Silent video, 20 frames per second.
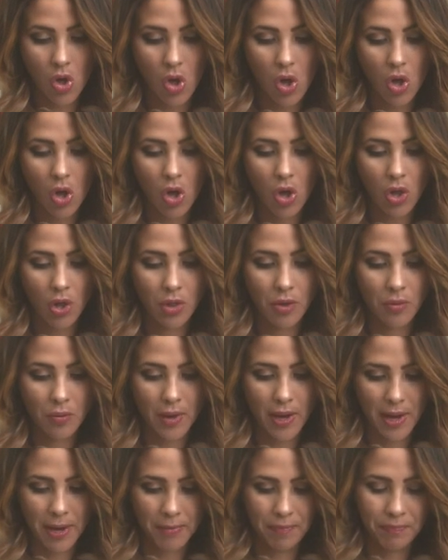All the
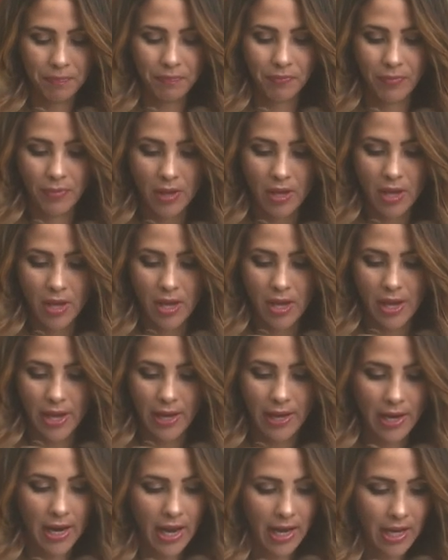way.
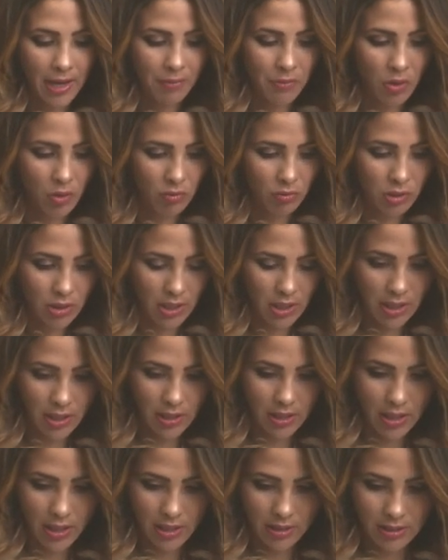And I am
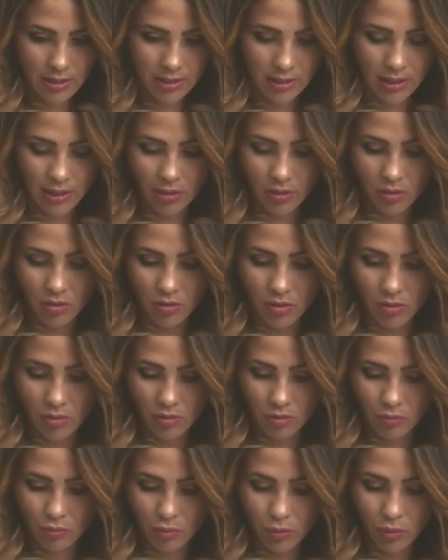using this
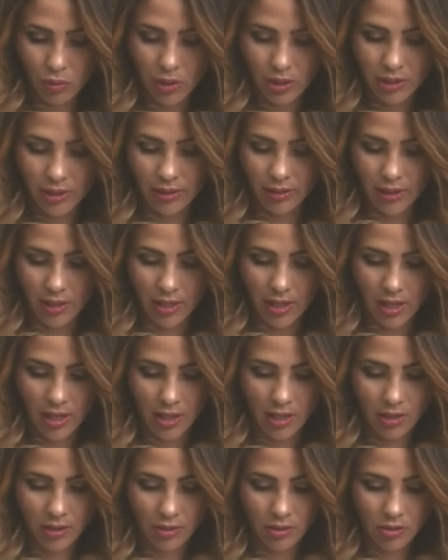little ruler
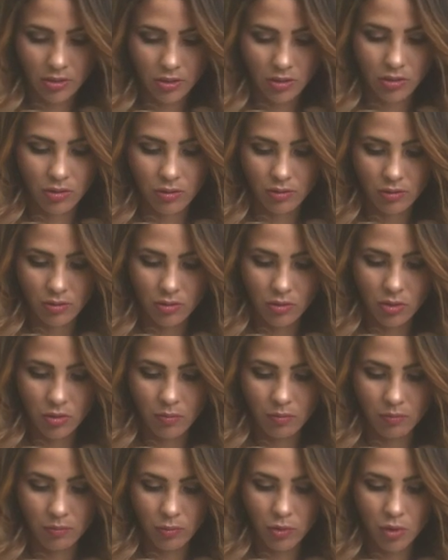thingy to
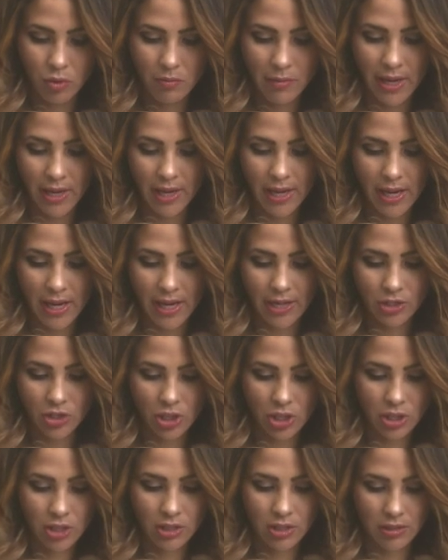do my
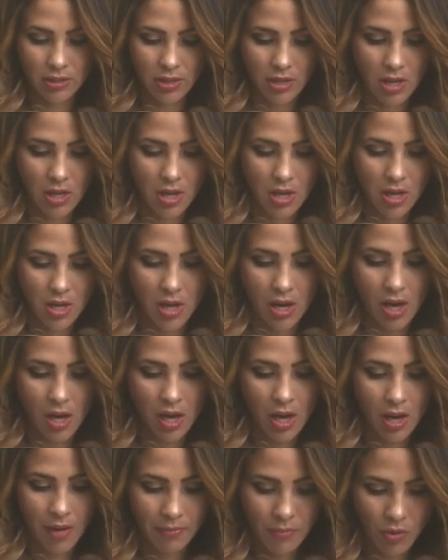edges.
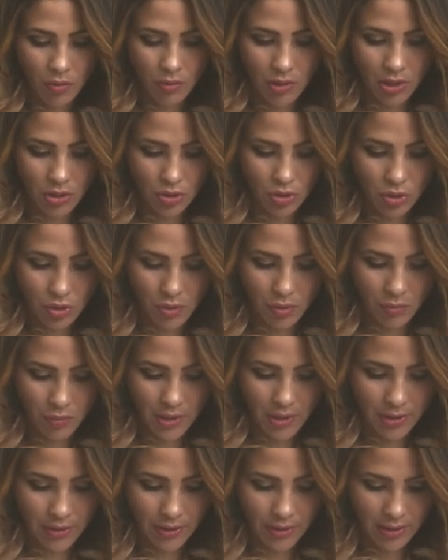You can do it
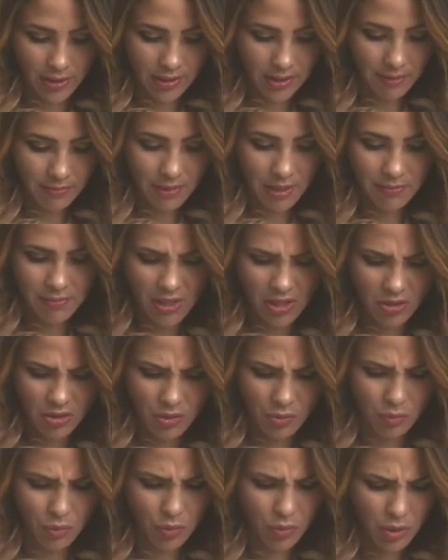with, sometimes I
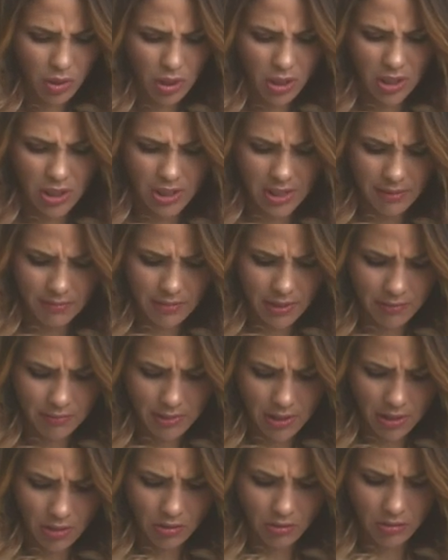use a ruler,
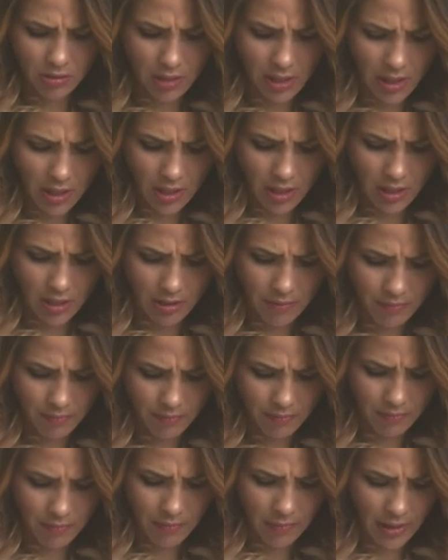sometimes I use a,
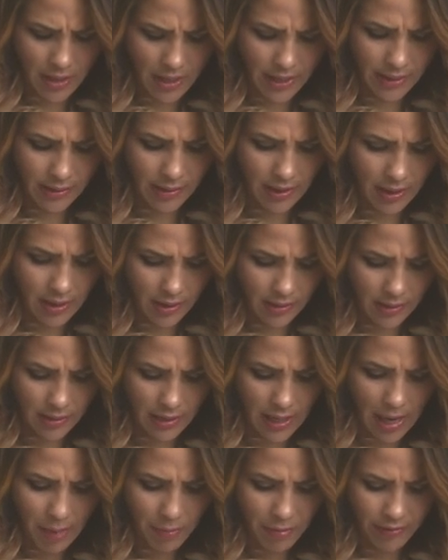like the
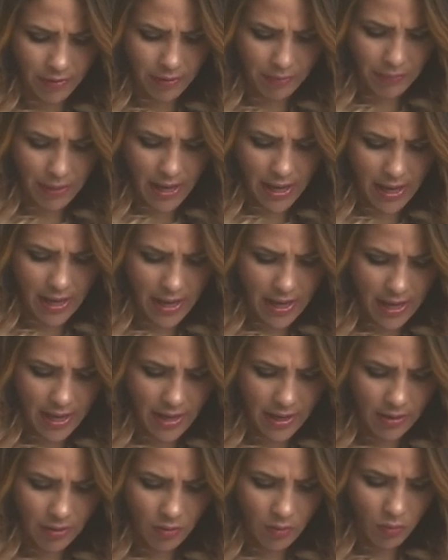cap of a
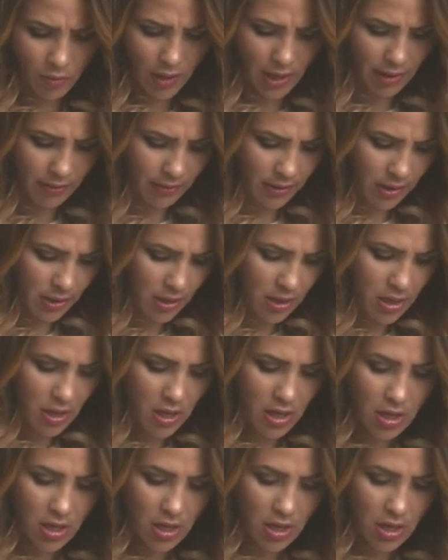pen, whatever,